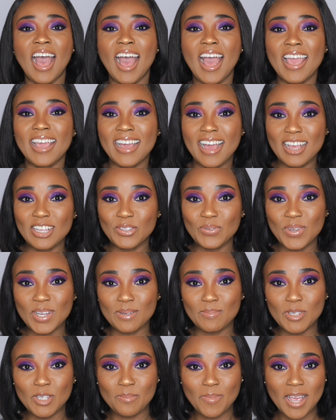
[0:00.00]
Hi guys,
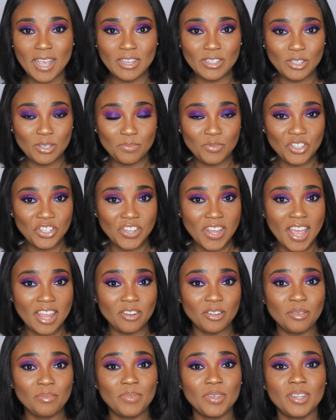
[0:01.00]
welcome to my YouTube
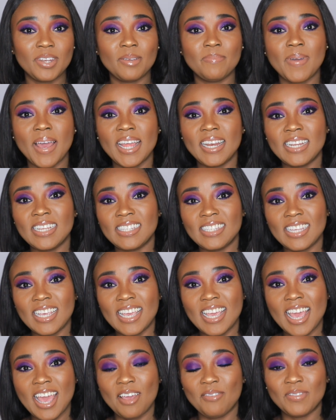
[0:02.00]
channel, Beauty by Niecy
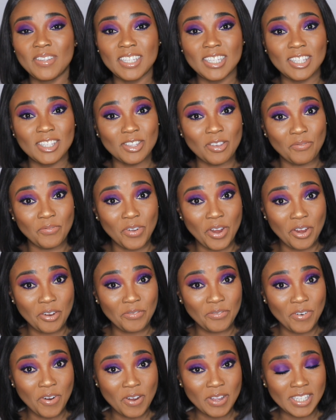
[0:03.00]
here. If this is your very
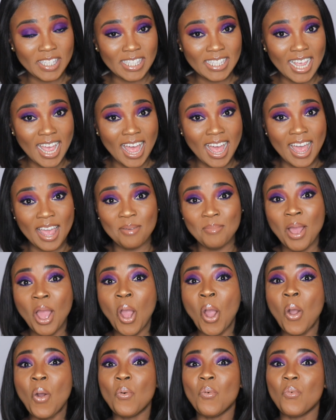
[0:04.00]
first time,
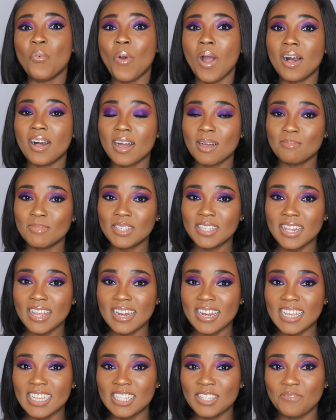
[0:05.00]
welcome to
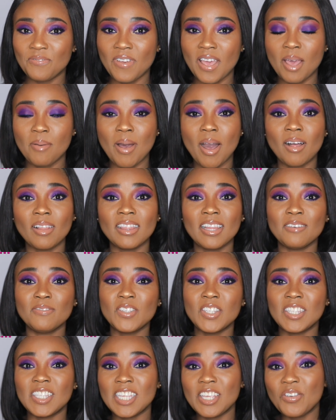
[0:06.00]
the NiecyFam. I'll love
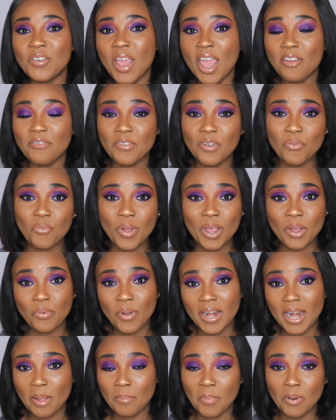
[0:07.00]
to see you every week
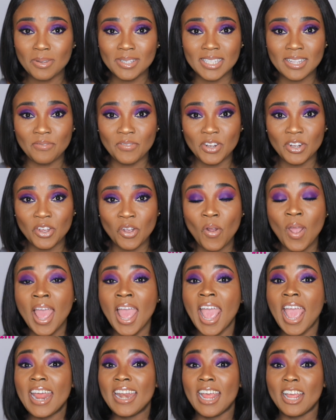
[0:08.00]
when I post a video,
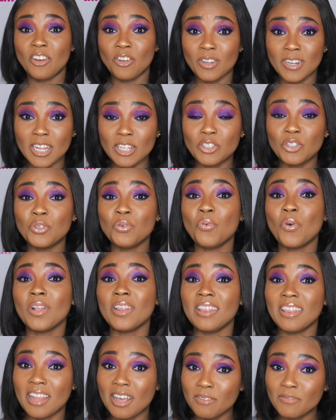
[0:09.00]
and I know that you will
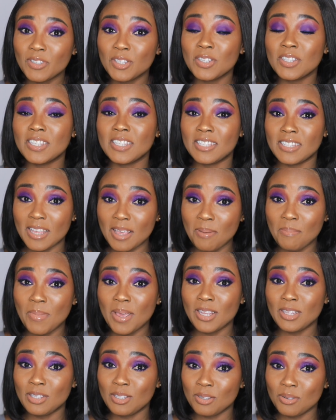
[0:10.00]
love to see
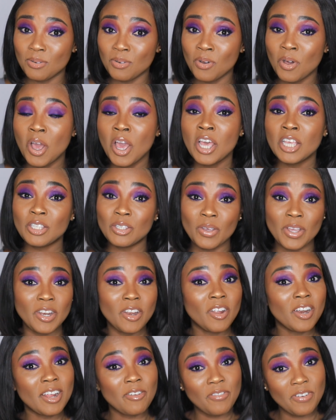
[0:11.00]
me too. So in
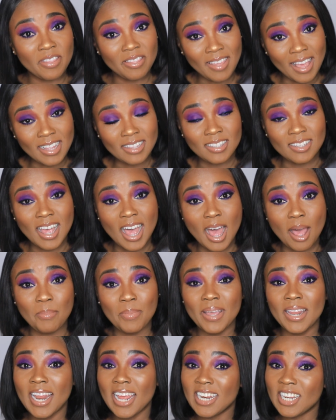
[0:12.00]
order for that to
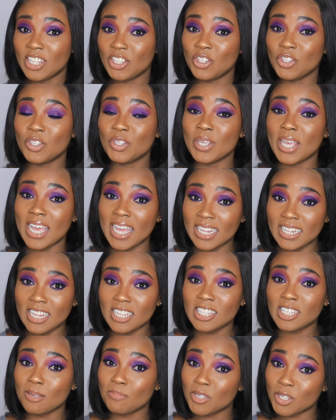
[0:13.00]
happen, I need you to hit
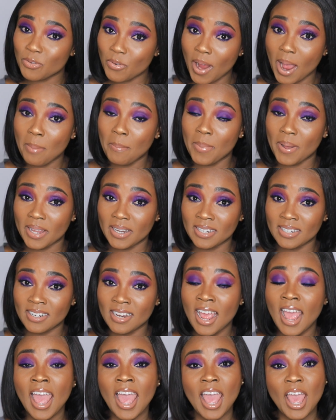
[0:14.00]
the subscribe
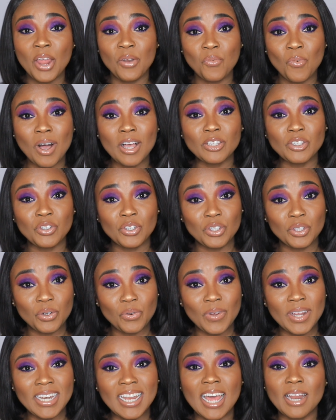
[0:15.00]
button, and whilst you're
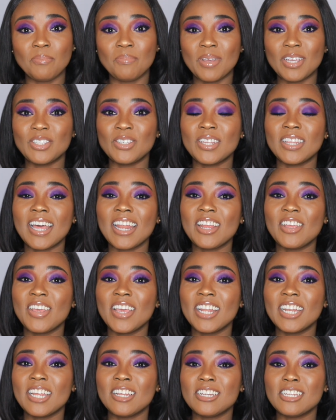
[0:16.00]
doing that, make sure that you
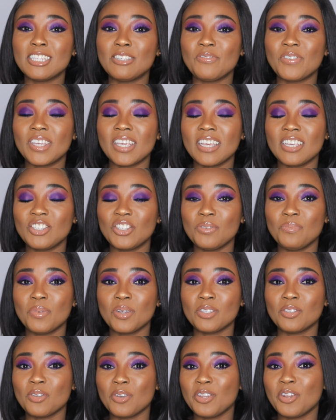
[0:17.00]
hit the notification
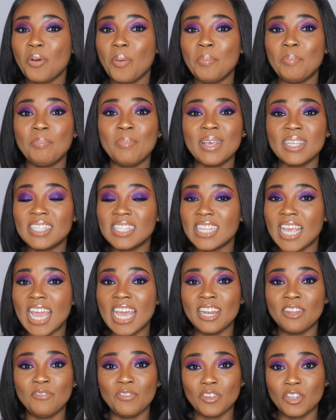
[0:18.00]
bell so you don't miss
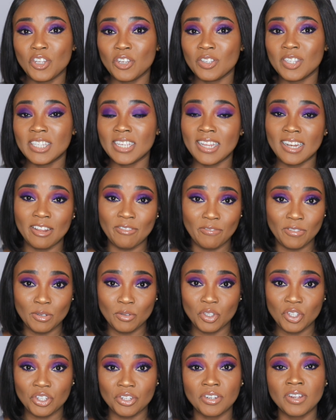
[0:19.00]
any videos in the
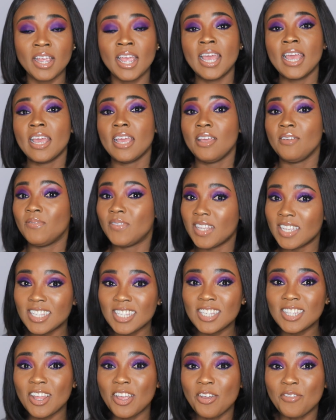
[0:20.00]
future. If this
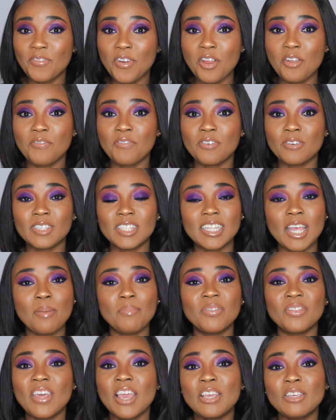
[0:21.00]
is not your very first
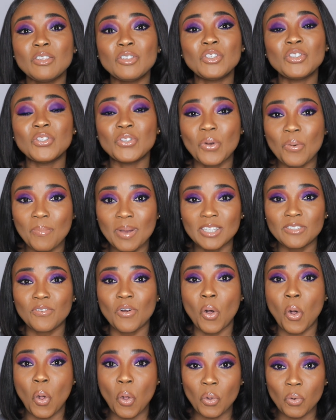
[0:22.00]
time, thank you so much
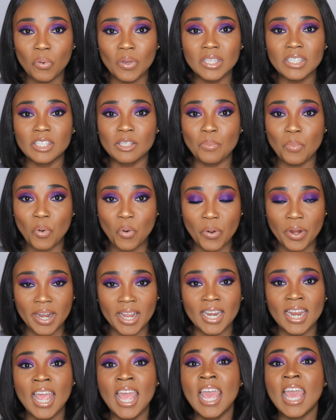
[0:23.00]
for always
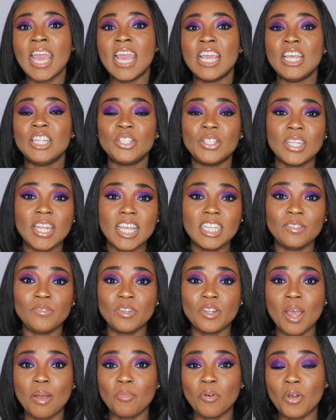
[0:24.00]
supporting. In today's
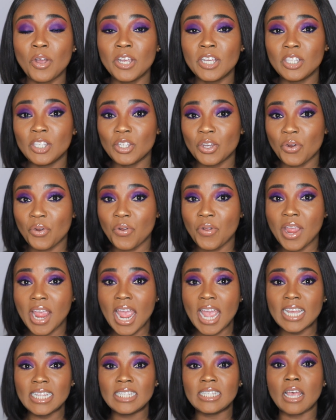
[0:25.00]
video, I'm going to
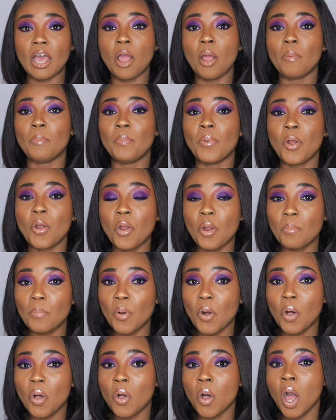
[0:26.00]
create a
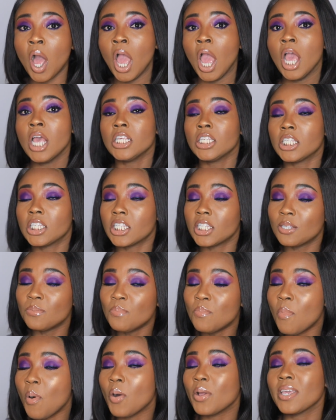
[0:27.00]
purple
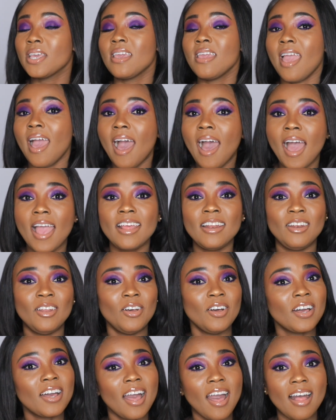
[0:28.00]
smoky eye
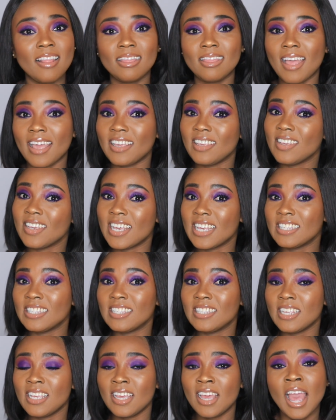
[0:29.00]
look. Like you can
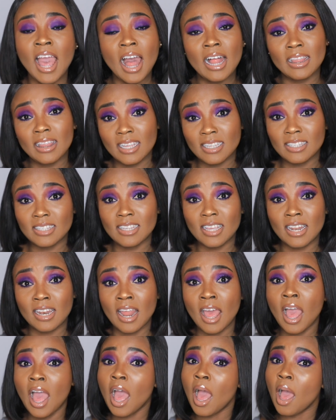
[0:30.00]
see, listen,